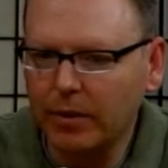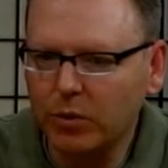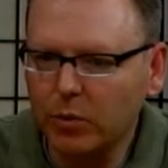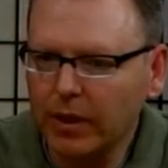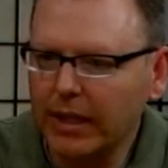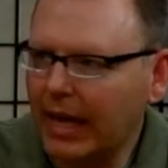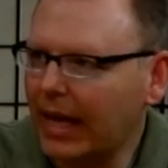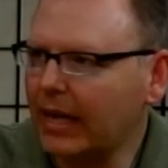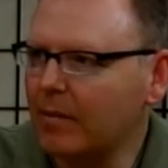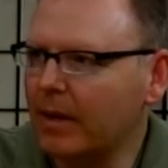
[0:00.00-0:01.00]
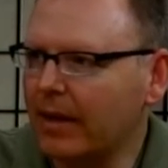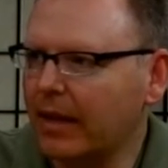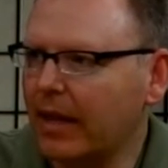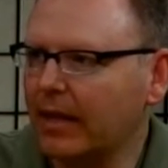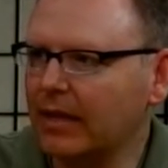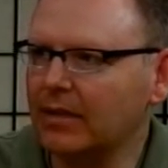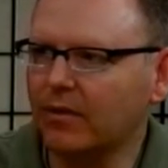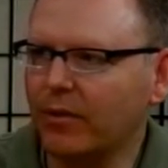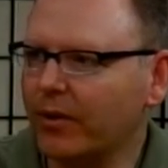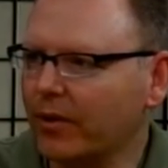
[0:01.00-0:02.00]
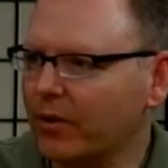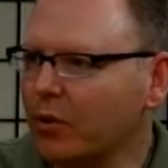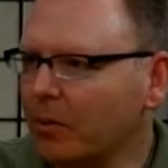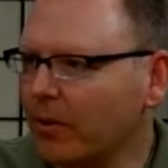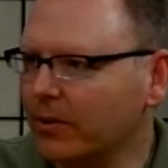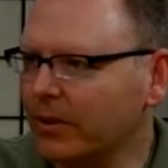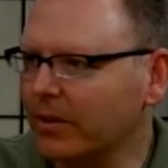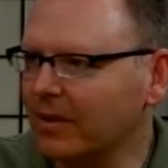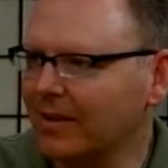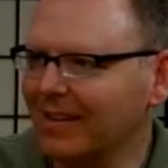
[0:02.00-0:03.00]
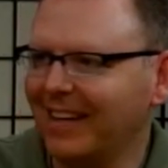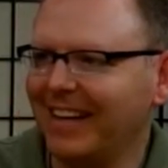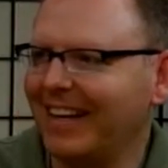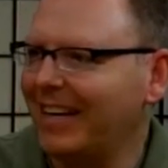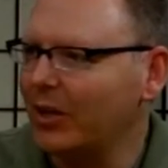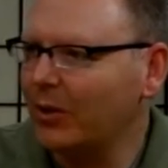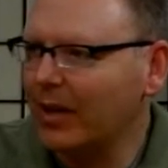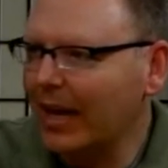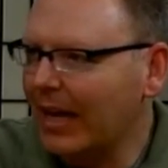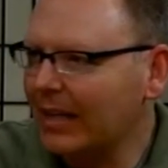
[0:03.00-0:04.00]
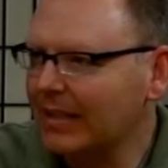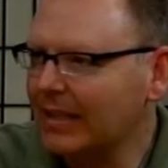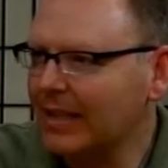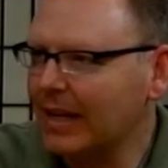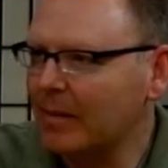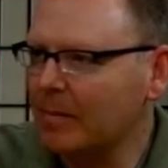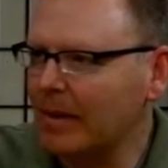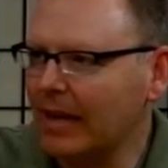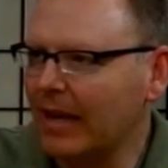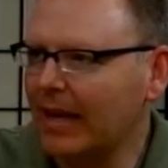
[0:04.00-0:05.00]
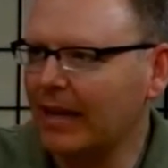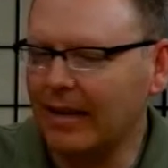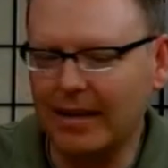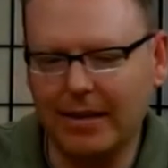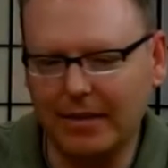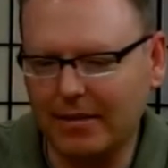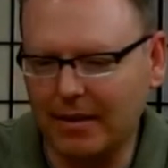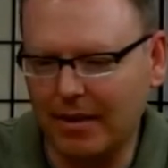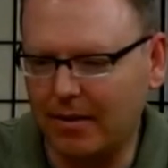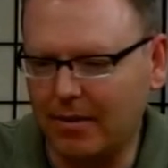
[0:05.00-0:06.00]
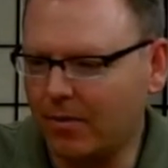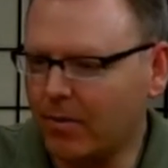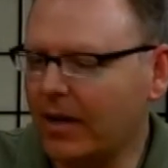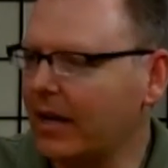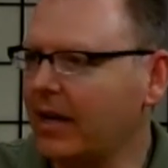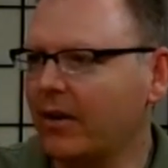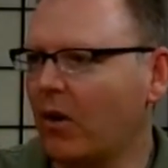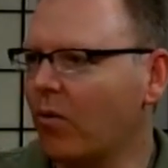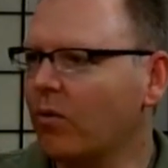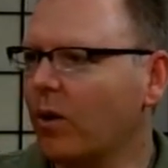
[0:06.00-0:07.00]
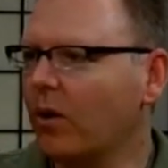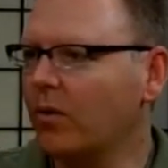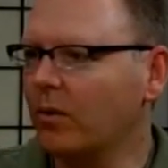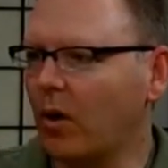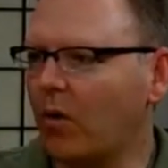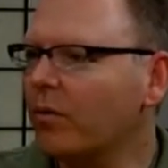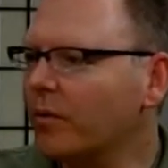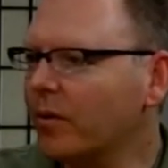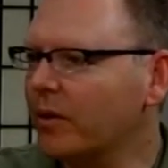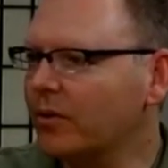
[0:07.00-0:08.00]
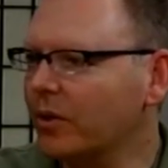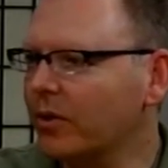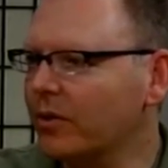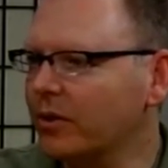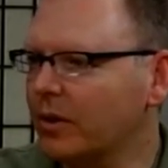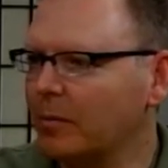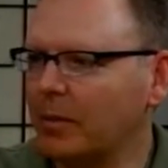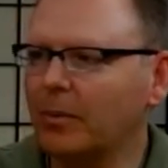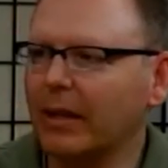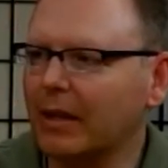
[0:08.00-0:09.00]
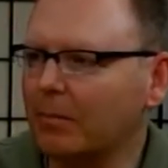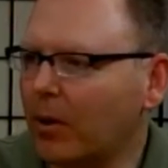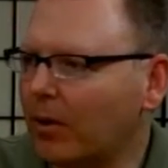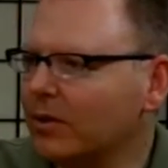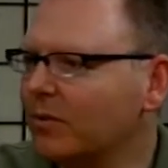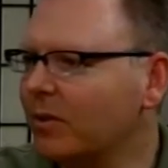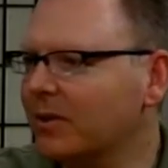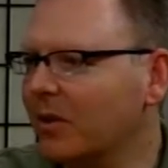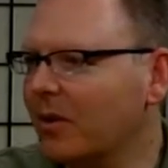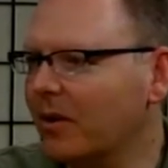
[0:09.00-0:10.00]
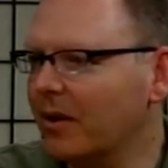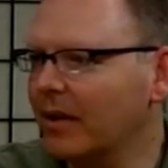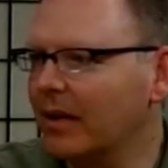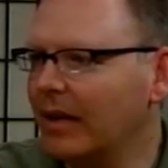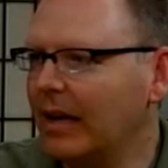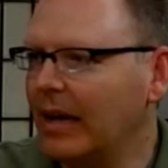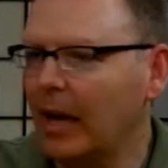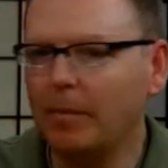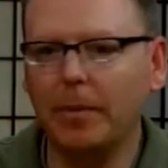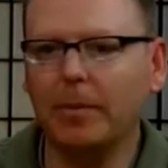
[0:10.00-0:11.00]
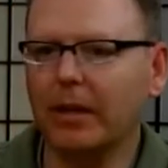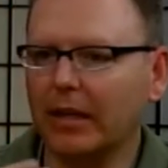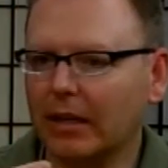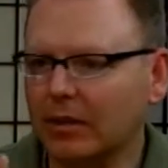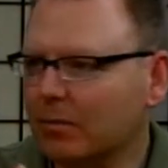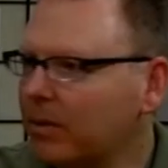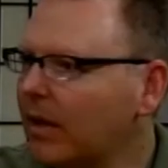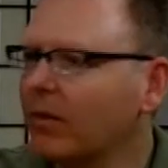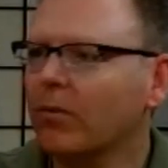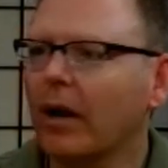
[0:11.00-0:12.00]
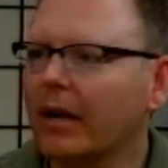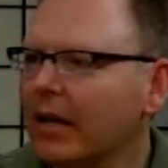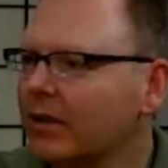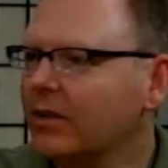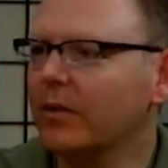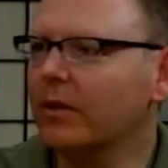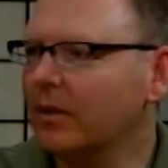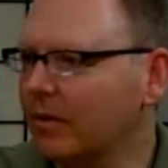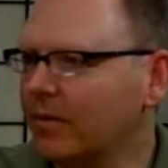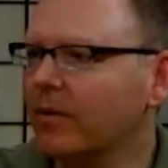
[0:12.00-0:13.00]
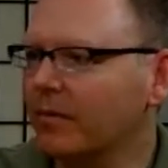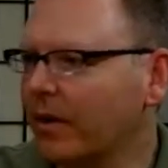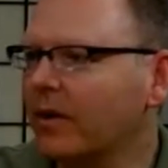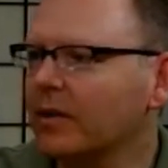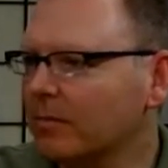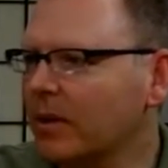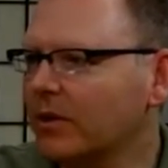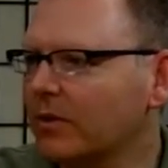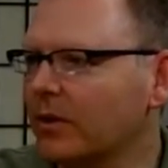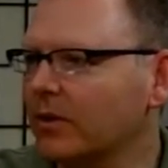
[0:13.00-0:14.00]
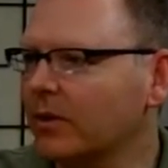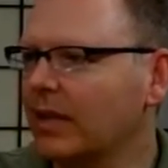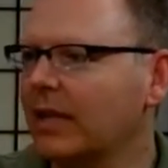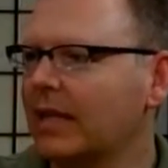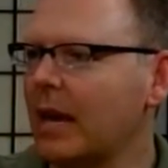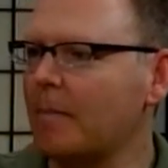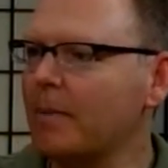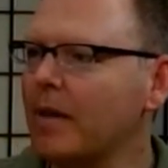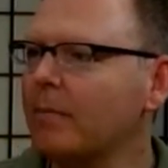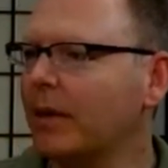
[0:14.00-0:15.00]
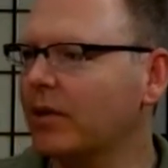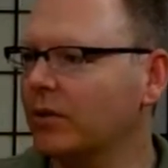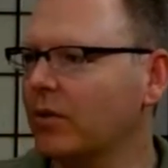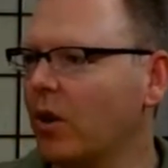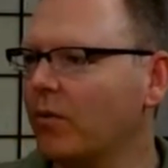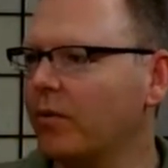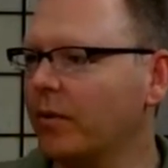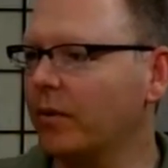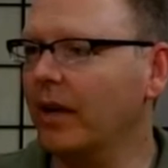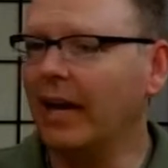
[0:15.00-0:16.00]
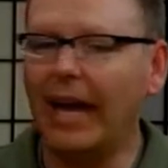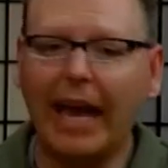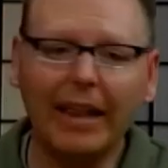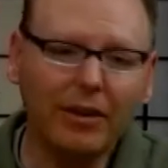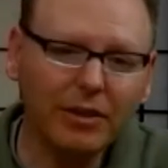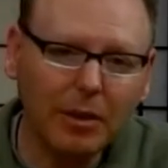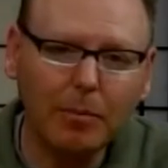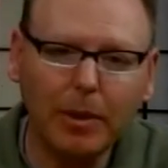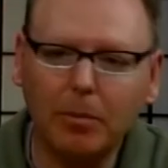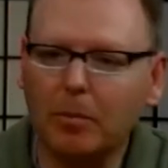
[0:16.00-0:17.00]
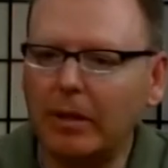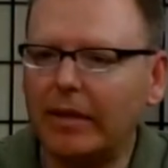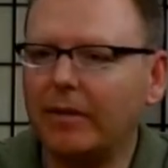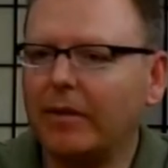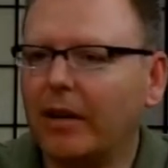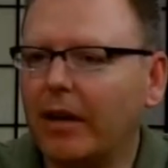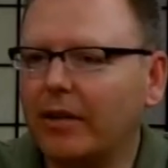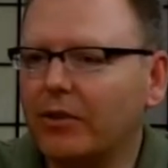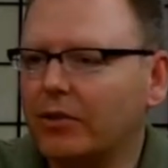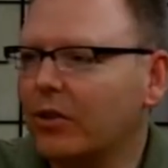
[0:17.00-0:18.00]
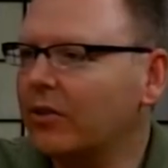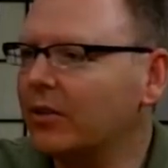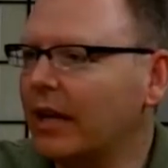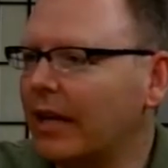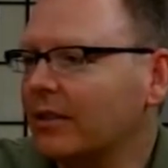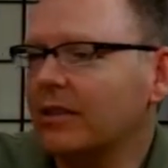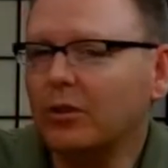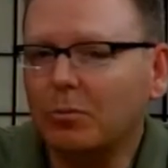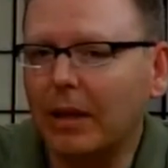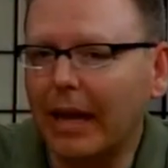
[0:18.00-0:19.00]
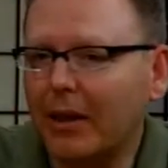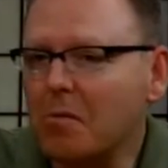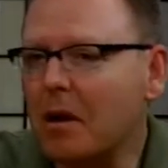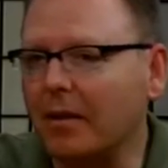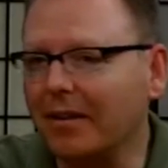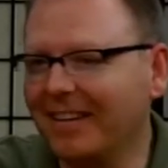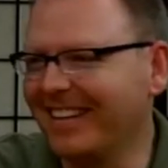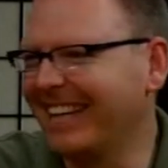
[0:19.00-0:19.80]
what's really handy about that is for your new person, you can hand it to them, and it is a great overall overview of the church. People get the pulse of what's going on. And people then can just plug right into the different various ministries. So they get that big picture overview. And there are some people, believe it or not, in your church that actually do plan their month.